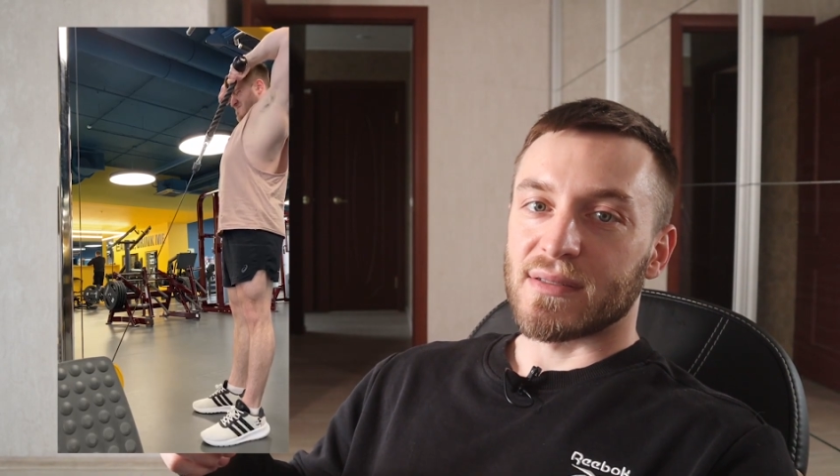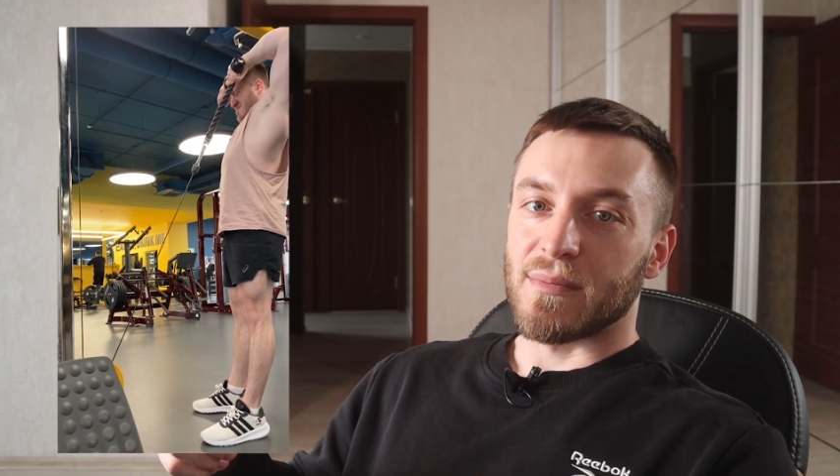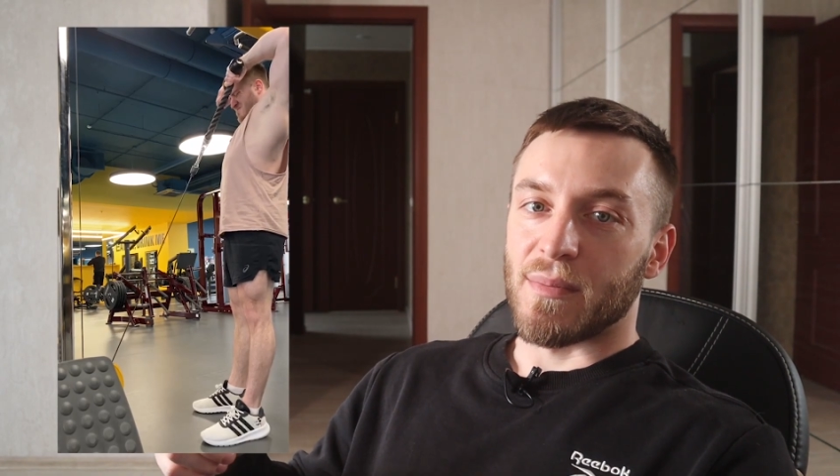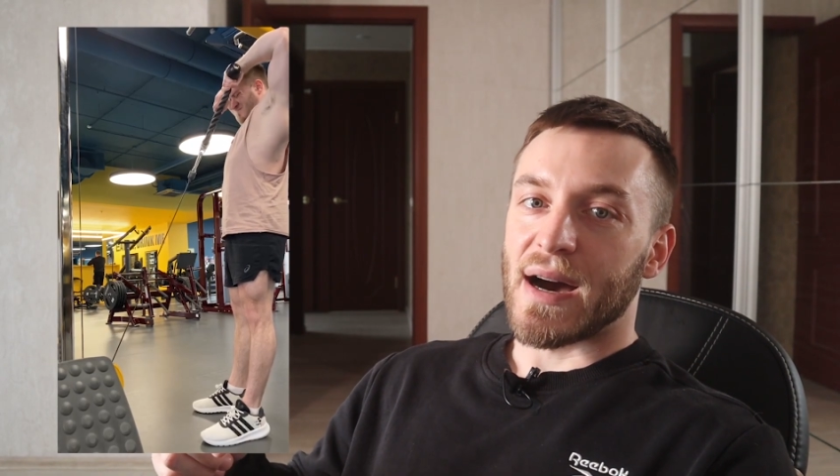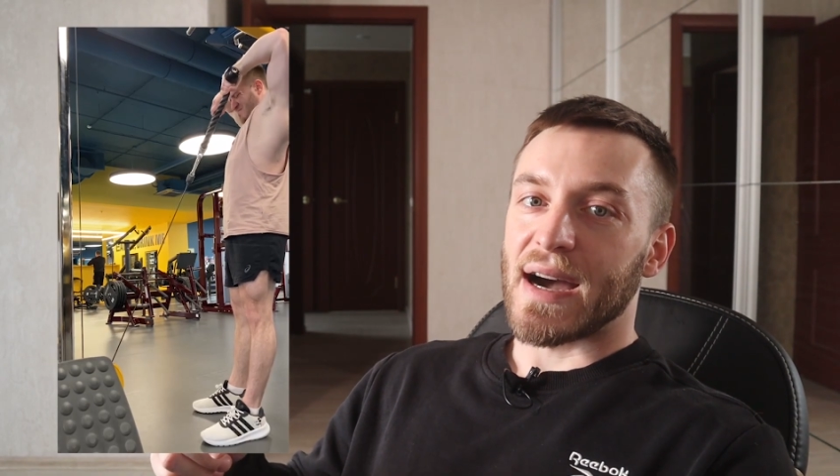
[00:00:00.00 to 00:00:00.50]

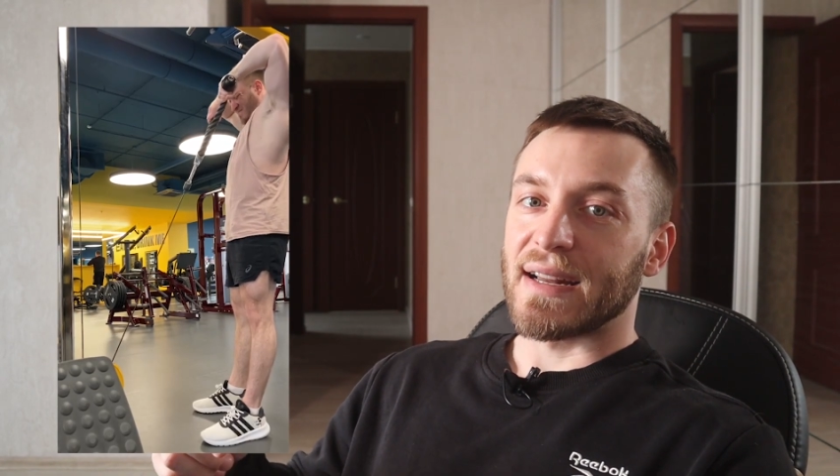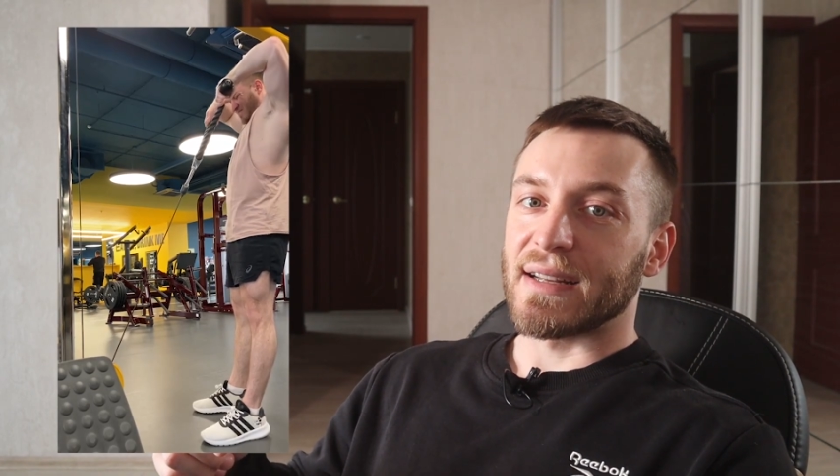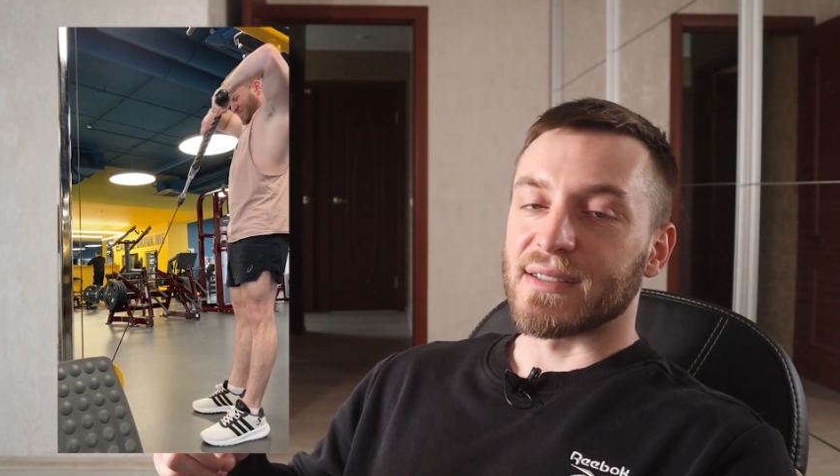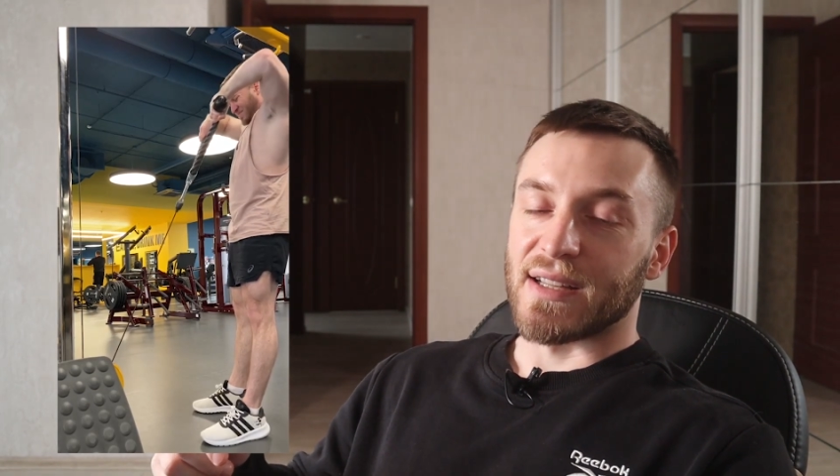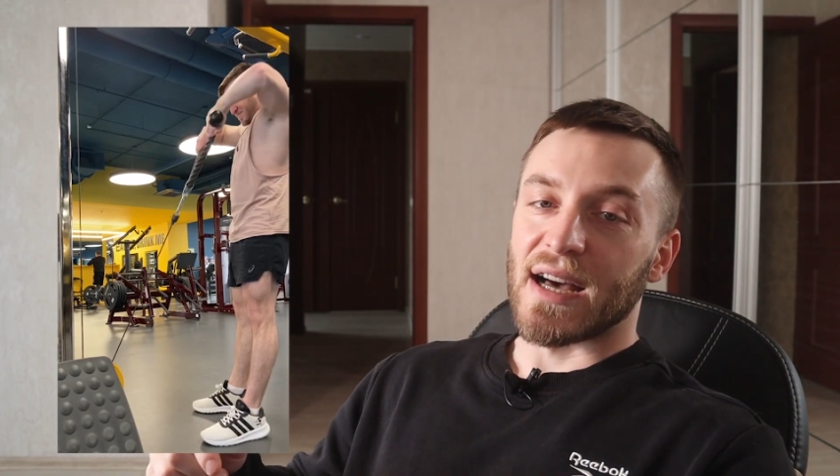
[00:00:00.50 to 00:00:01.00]

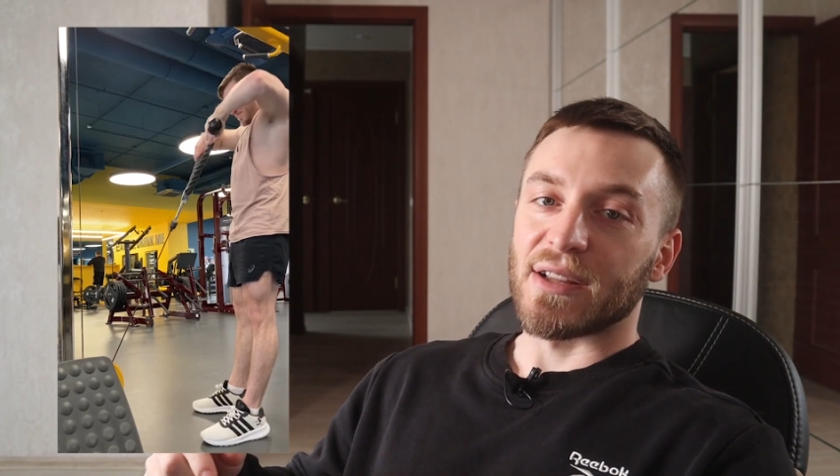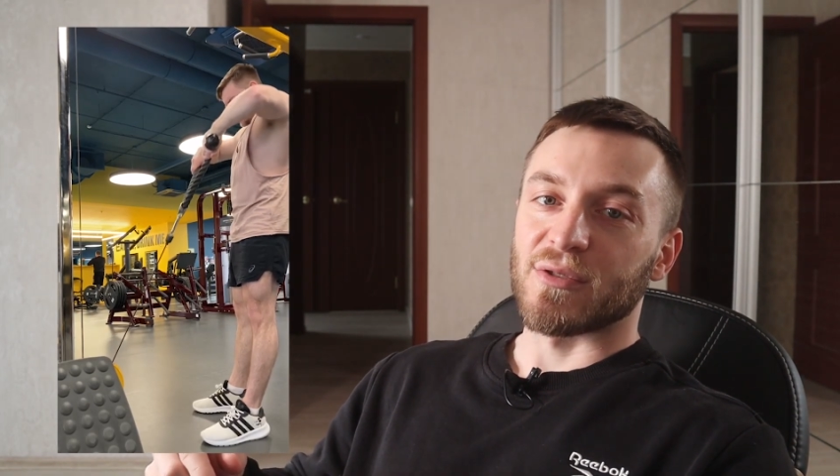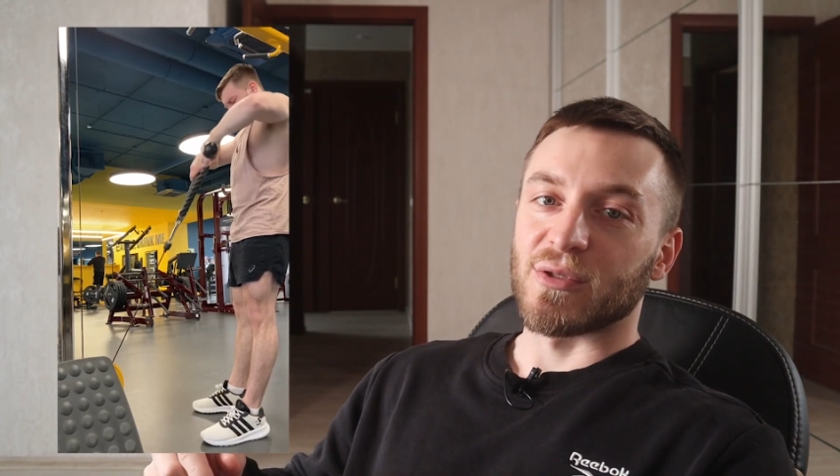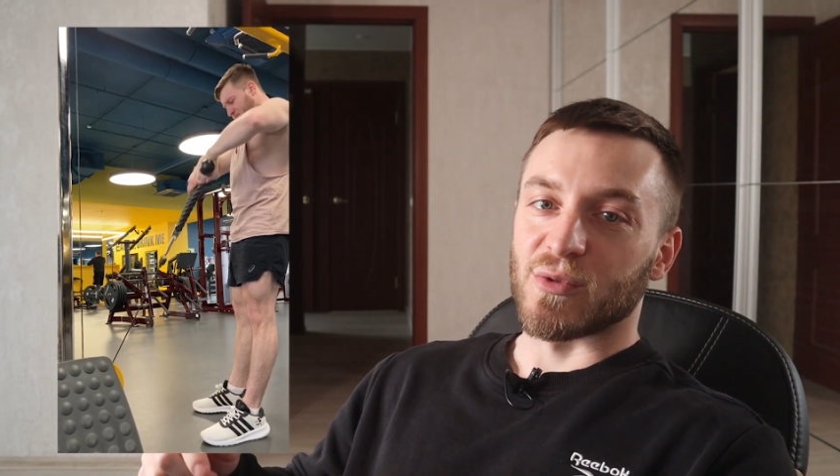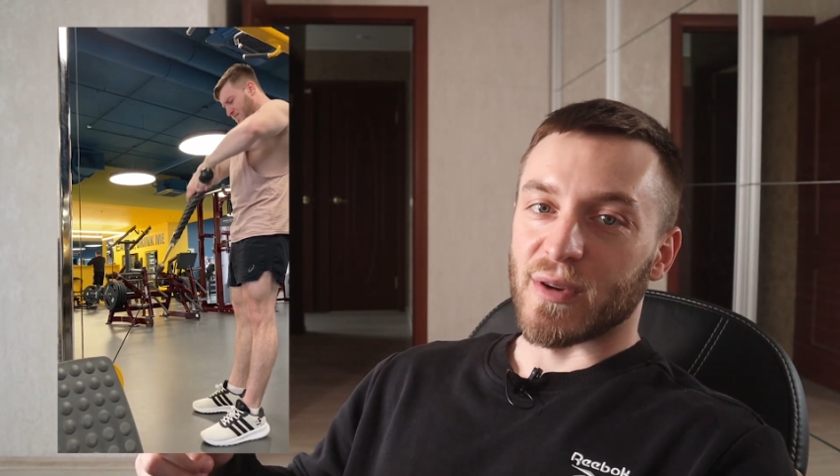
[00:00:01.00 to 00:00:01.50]
body
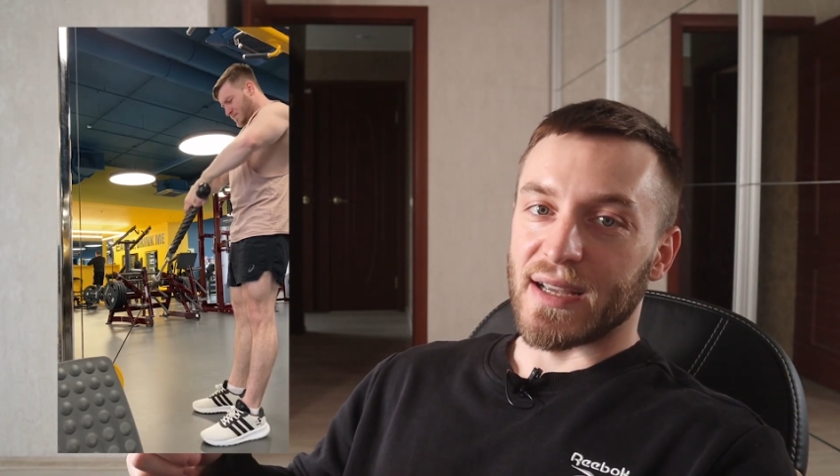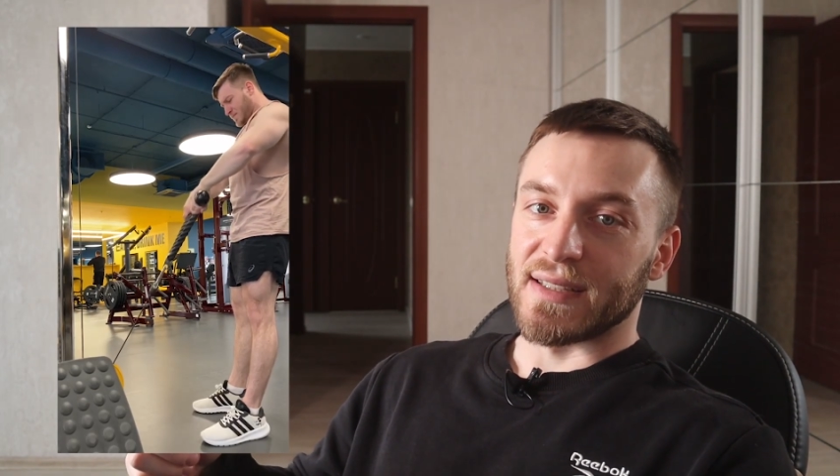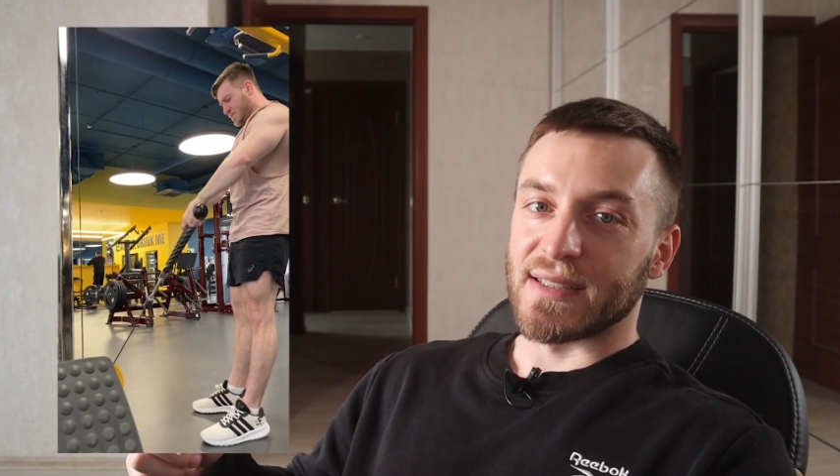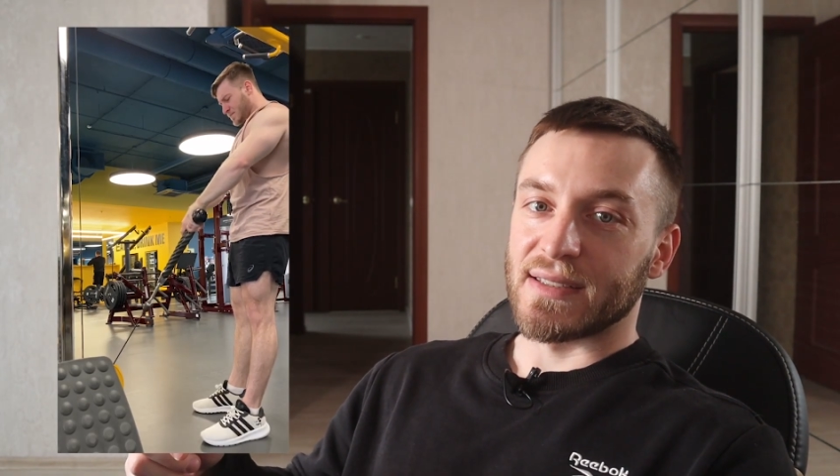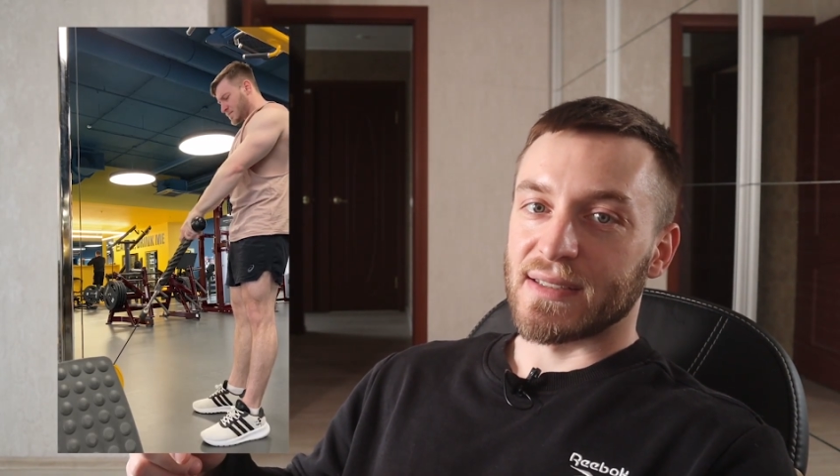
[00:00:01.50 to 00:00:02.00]
lateral
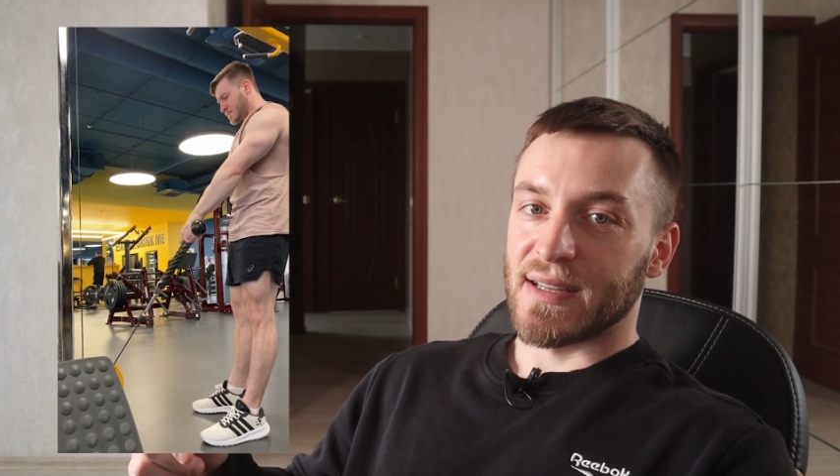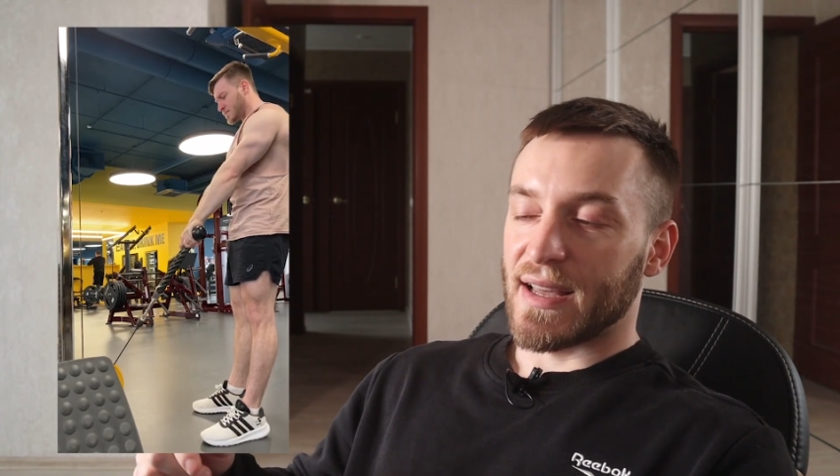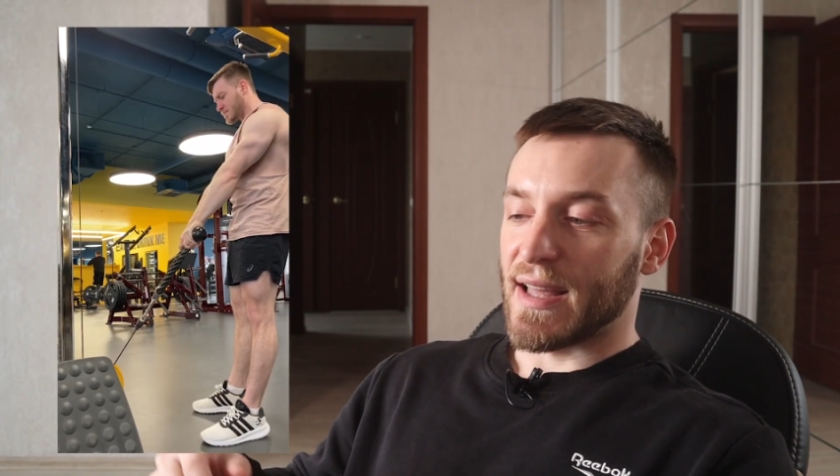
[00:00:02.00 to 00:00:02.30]
raises